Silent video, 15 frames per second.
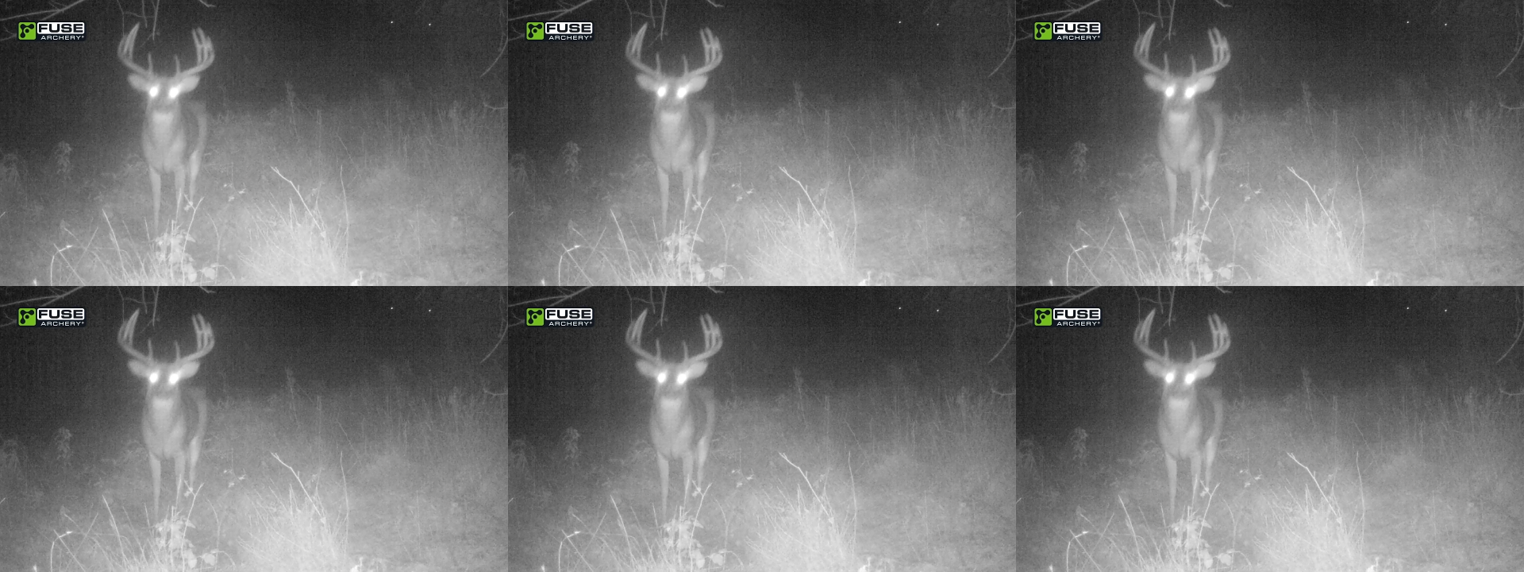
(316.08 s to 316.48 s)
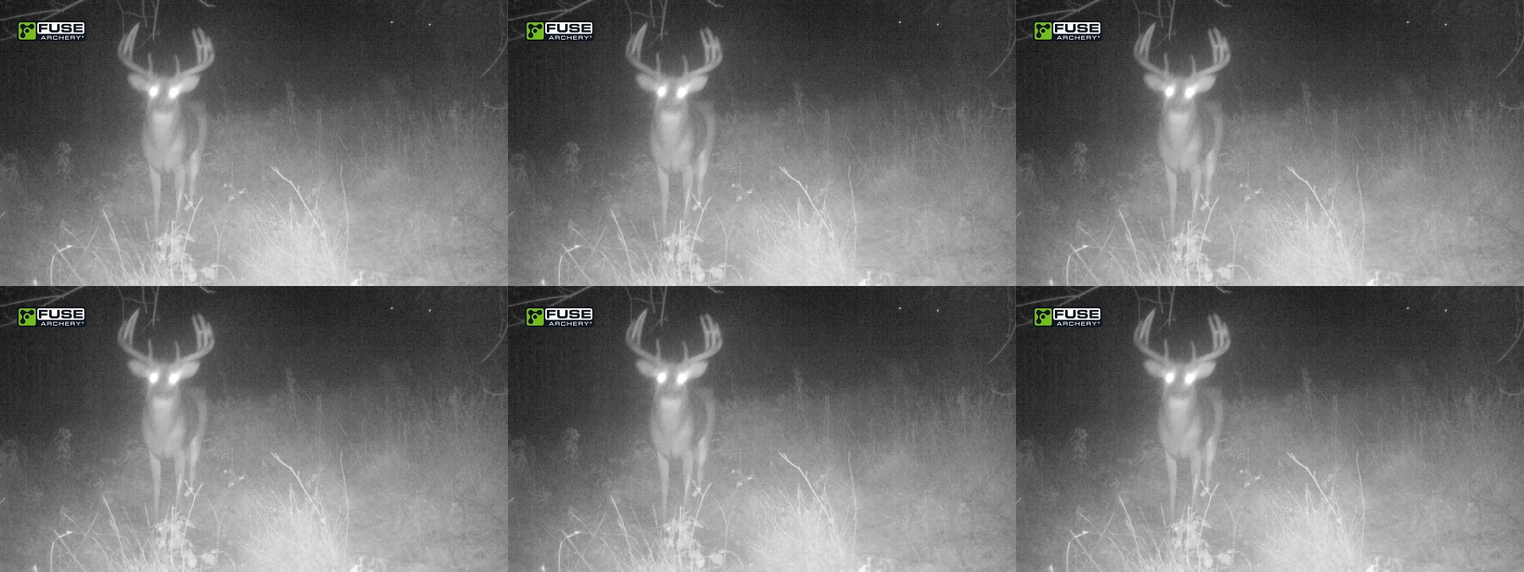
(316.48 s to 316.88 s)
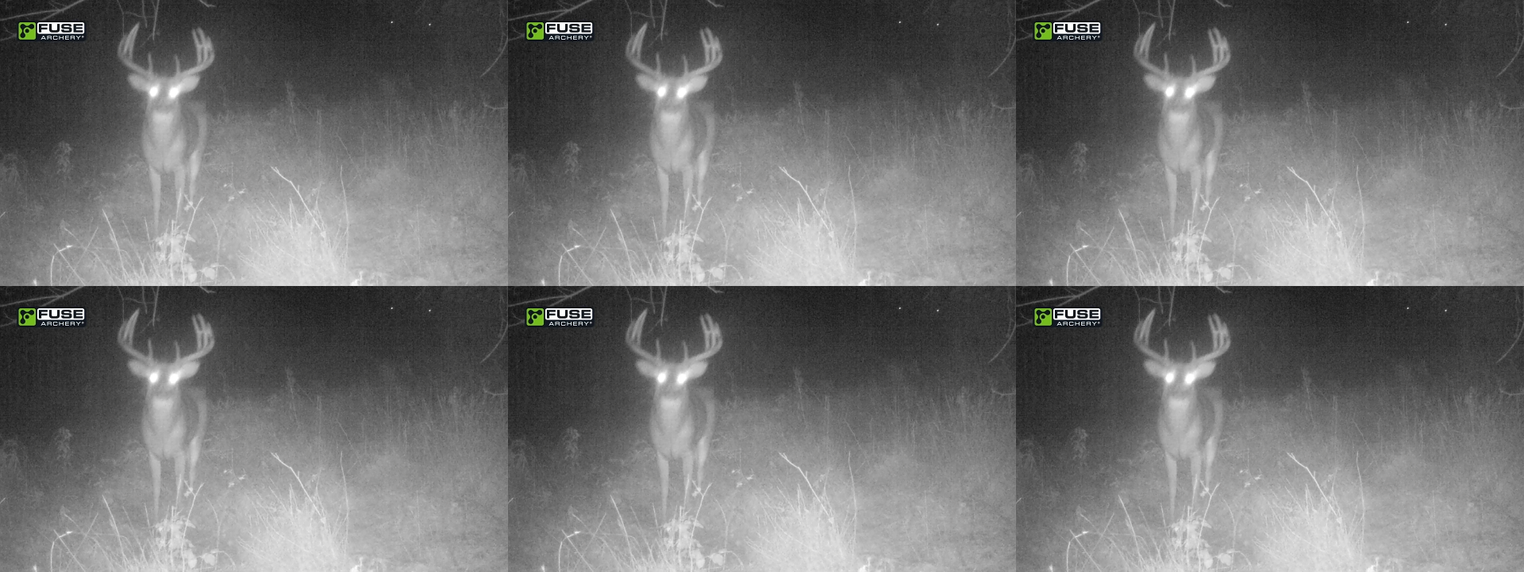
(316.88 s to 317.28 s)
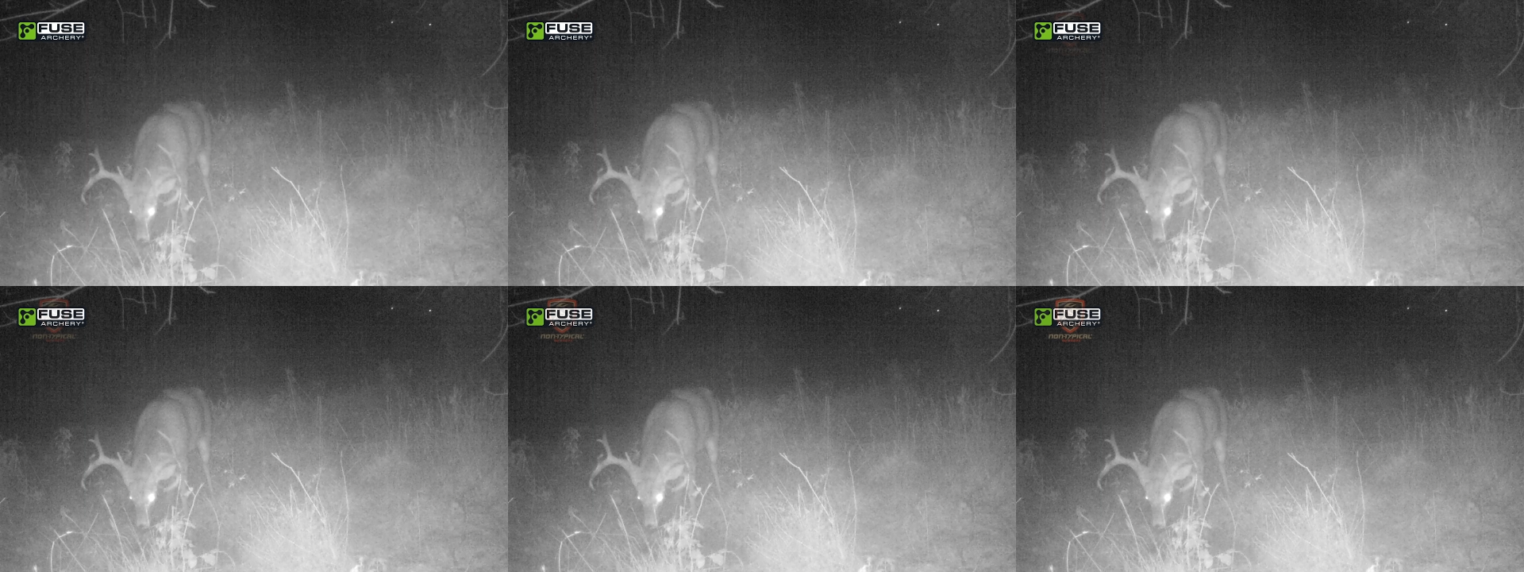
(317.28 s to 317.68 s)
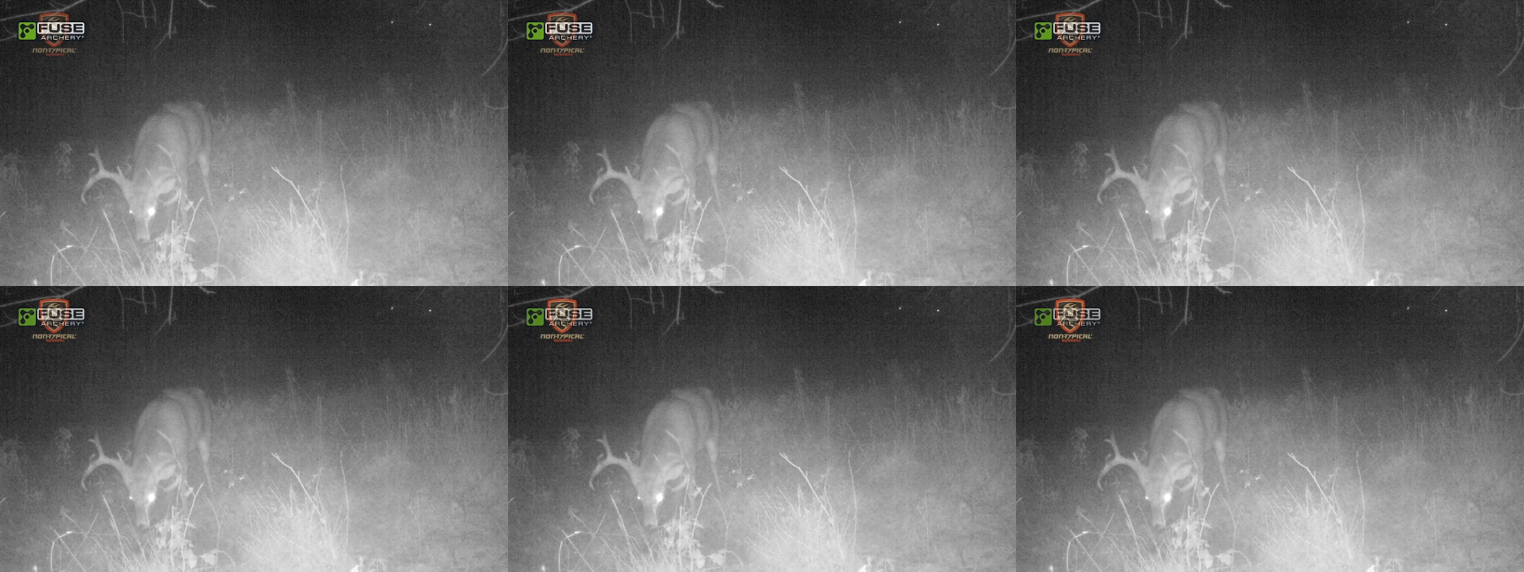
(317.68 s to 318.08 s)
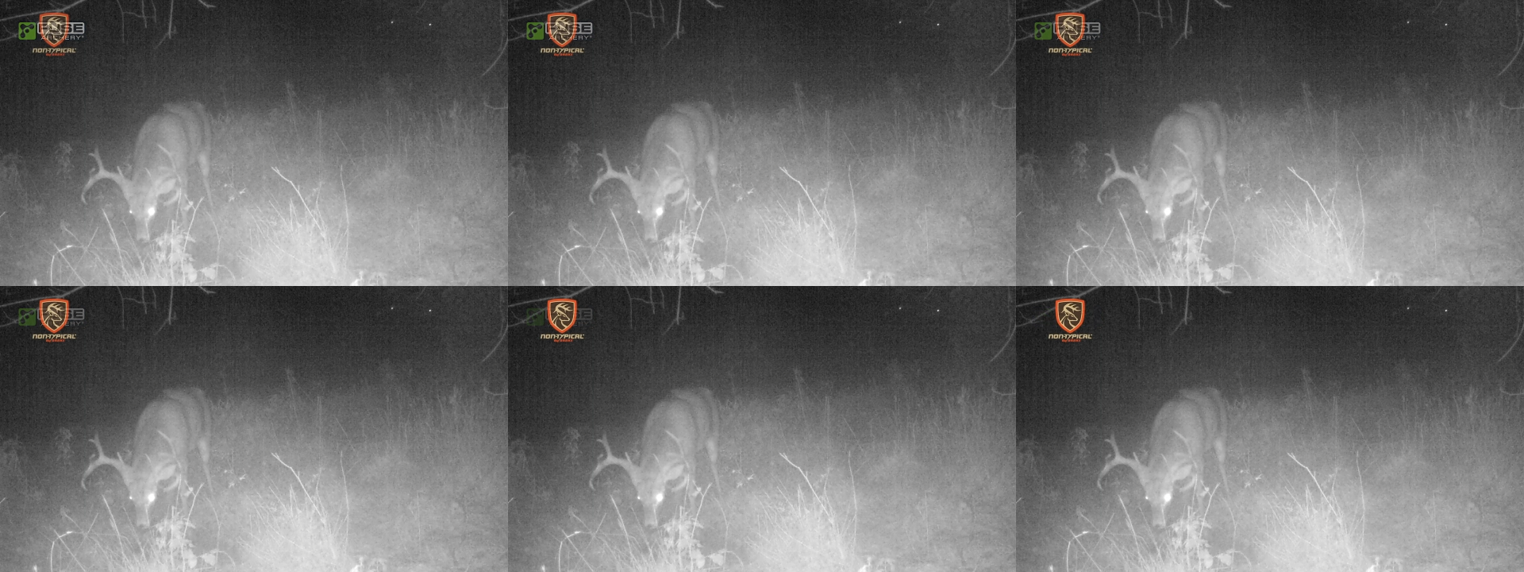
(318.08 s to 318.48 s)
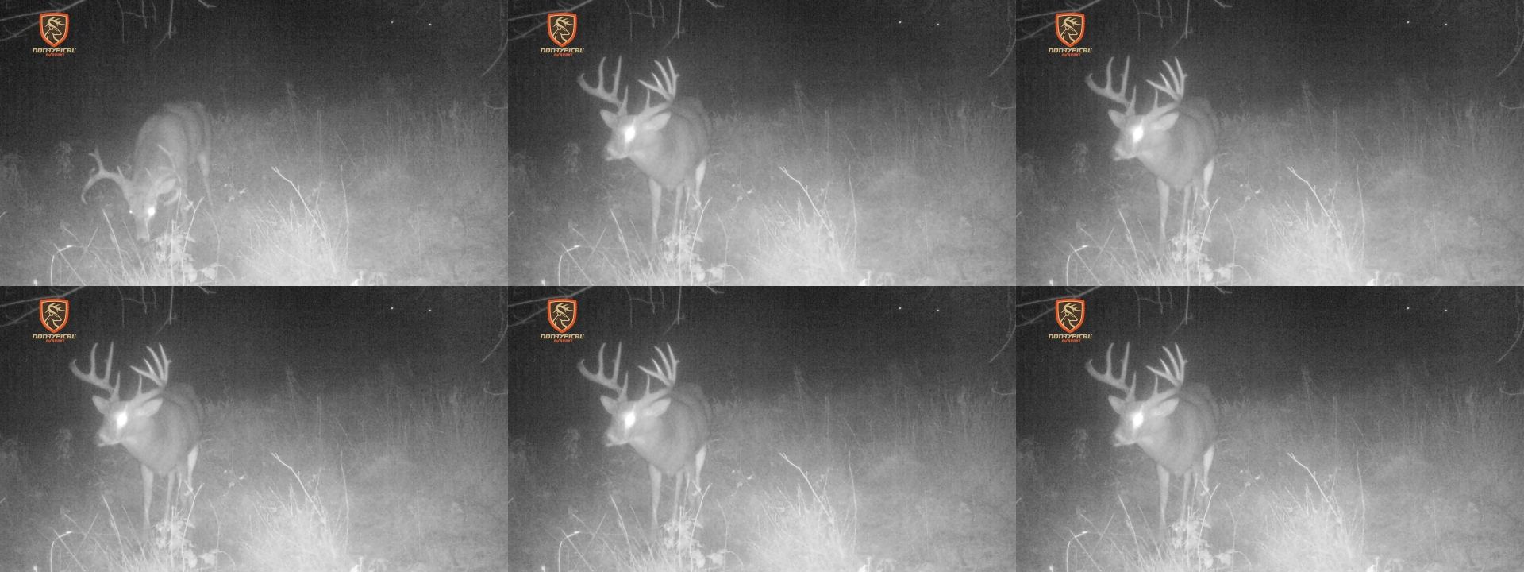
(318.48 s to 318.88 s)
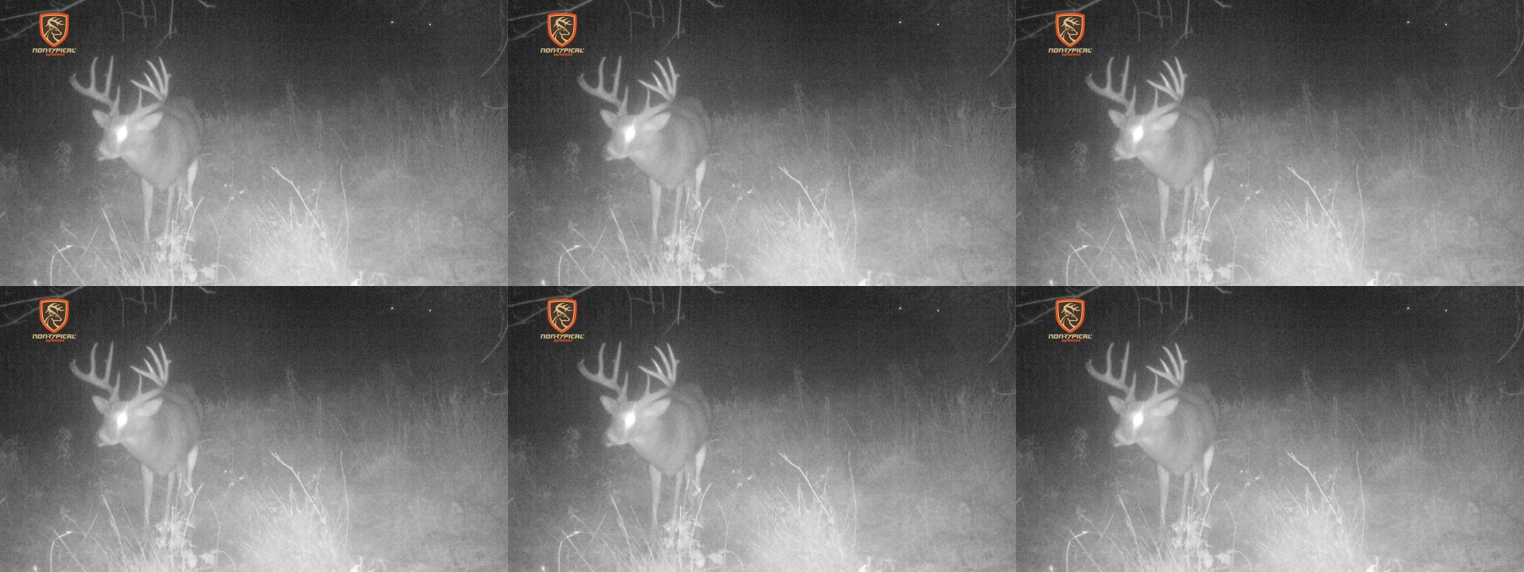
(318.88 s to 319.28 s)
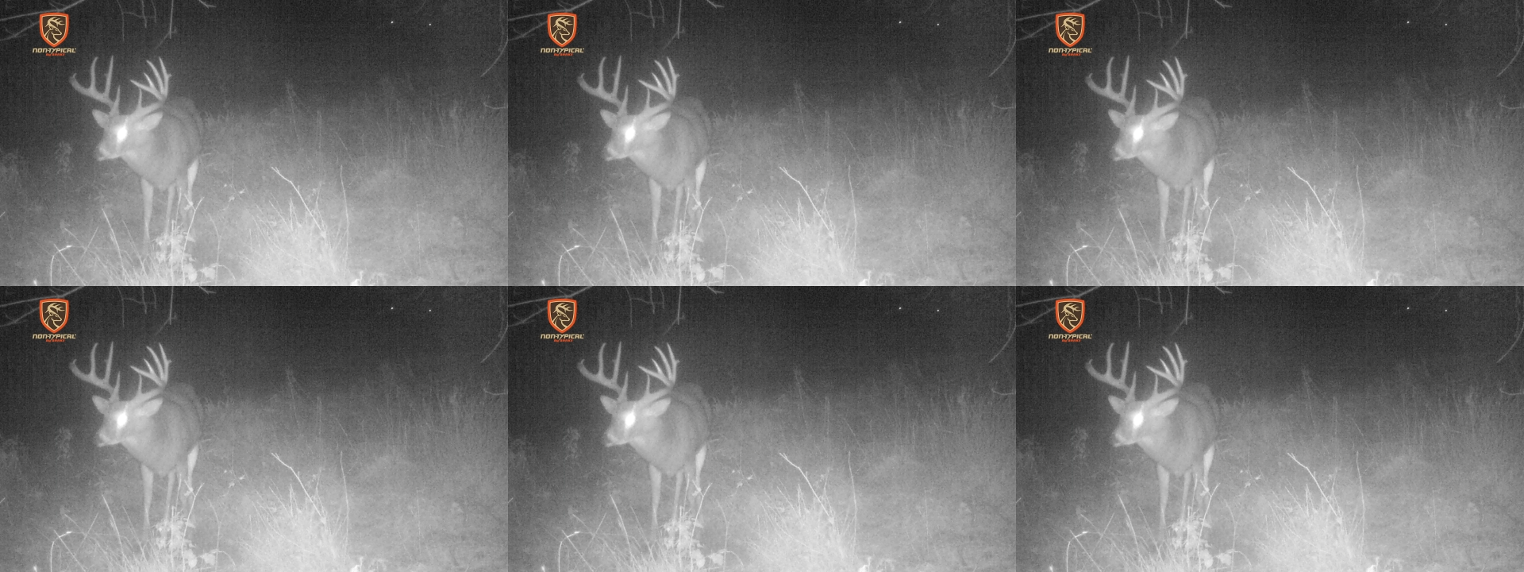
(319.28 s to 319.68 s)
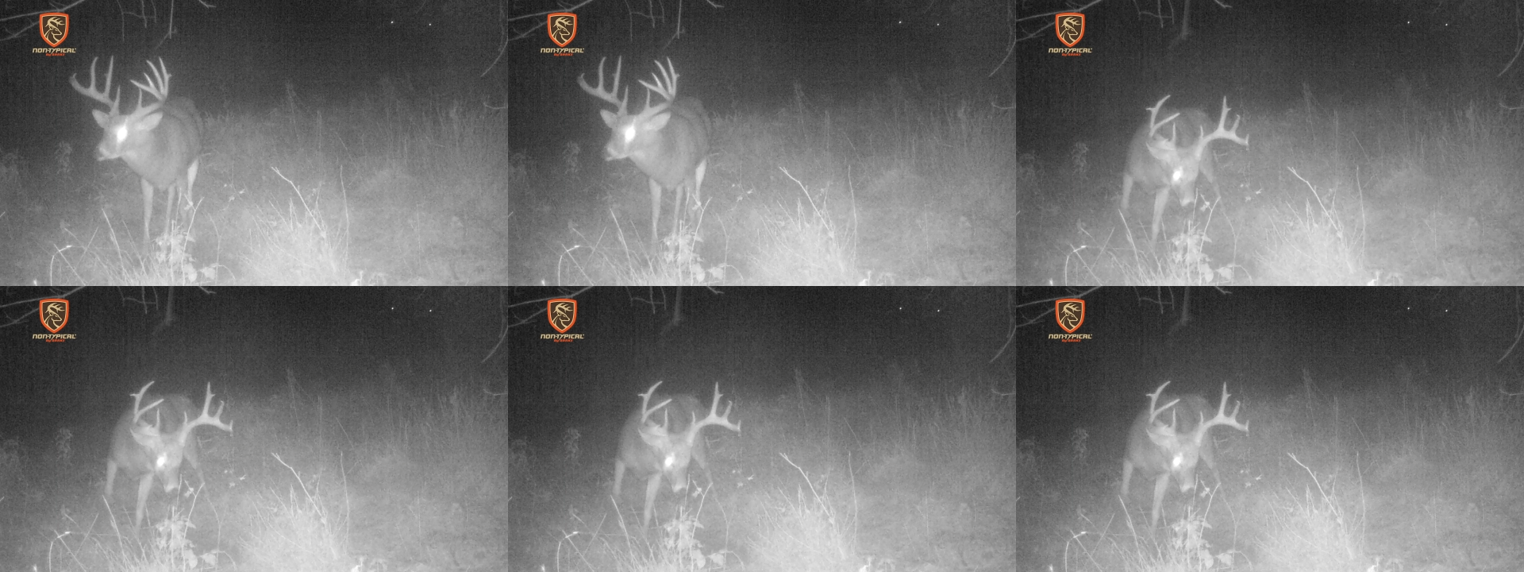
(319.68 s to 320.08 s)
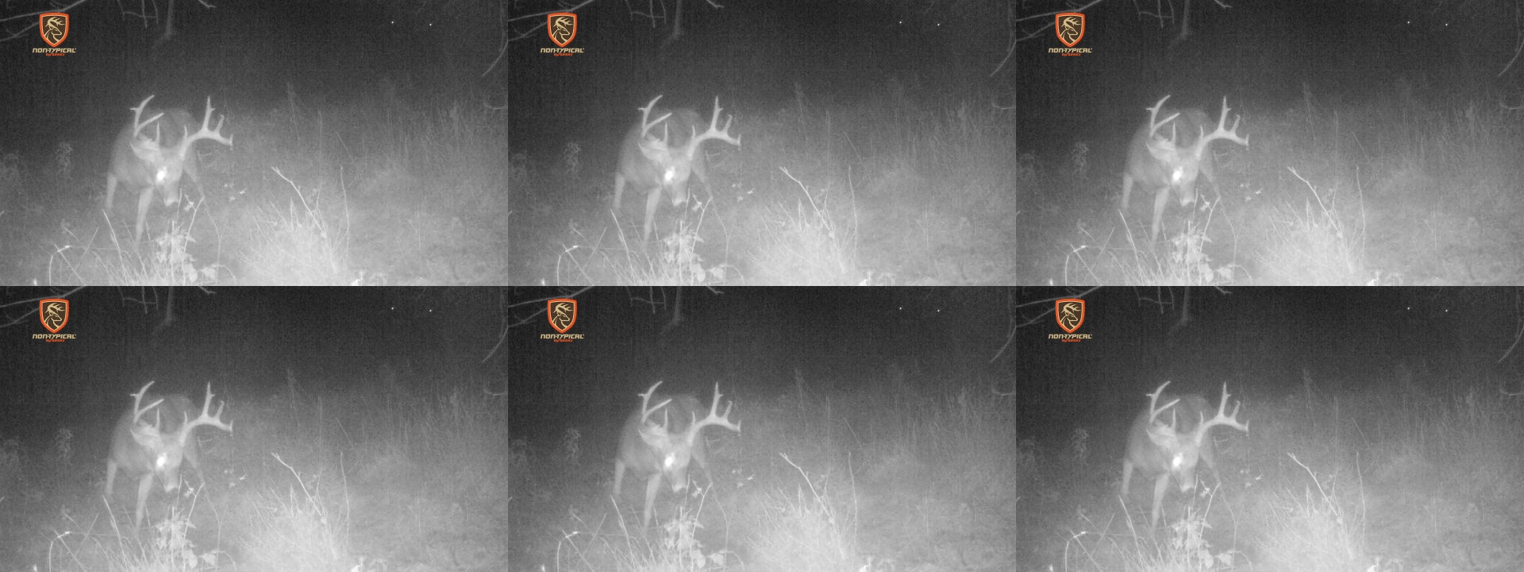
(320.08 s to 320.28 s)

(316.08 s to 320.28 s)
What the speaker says: [unreadable: no face in view]